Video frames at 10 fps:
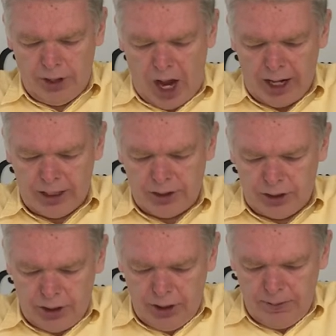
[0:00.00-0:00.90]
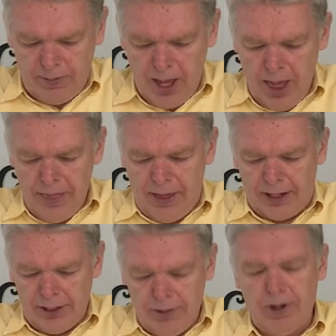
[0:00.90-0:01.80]
not assume
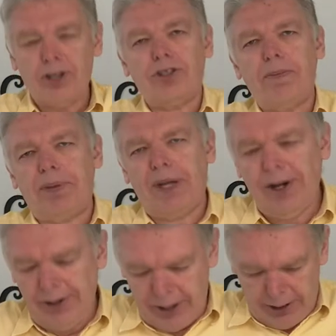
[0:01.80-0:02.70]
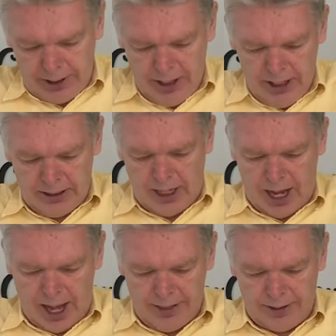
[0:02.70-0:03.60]
that you are superior to
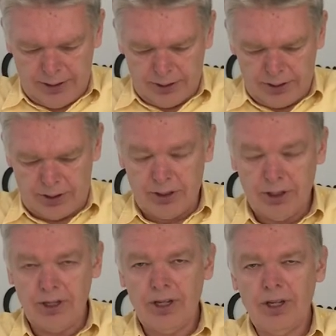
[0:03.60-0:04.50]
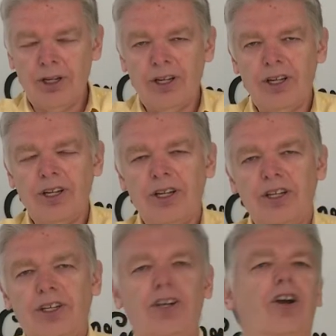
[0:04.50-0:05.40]
others.
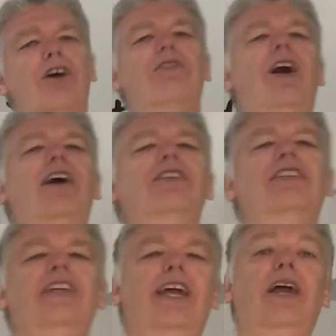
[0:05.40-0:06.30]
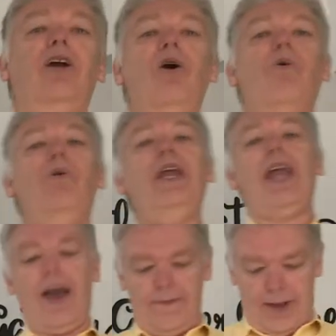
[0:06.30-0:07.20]
You go around saying, We
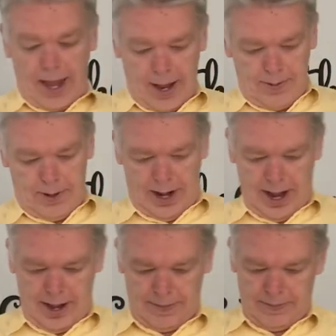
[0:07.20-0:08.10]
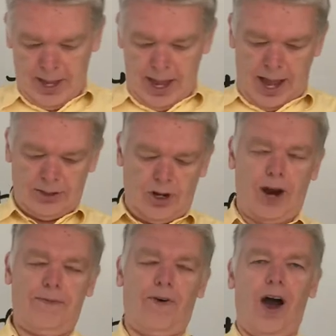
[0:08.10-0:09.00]
have Abraham as
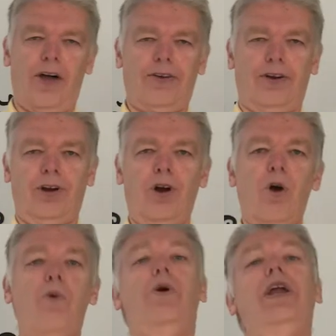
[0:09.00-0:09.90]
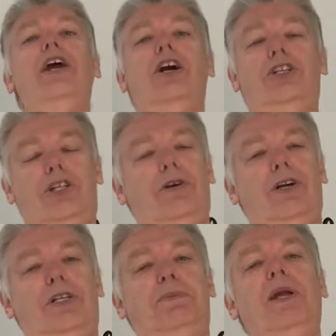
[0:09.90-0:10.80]
our father. We are
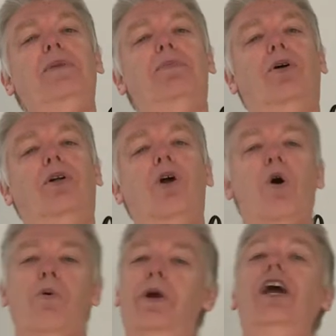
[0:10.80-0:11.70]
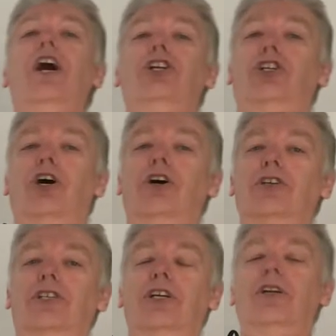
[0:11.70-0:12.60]
Jewish people. We are
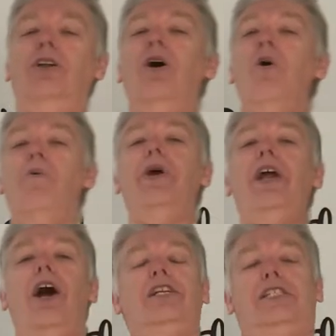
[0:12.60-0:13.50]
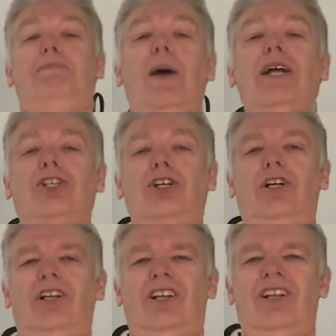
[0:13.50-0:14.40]
chosen. We are
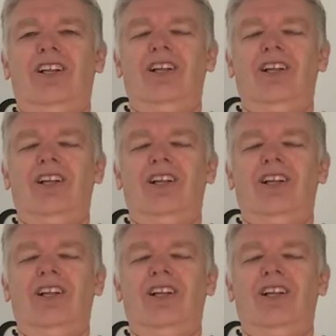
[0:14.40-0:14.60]
special.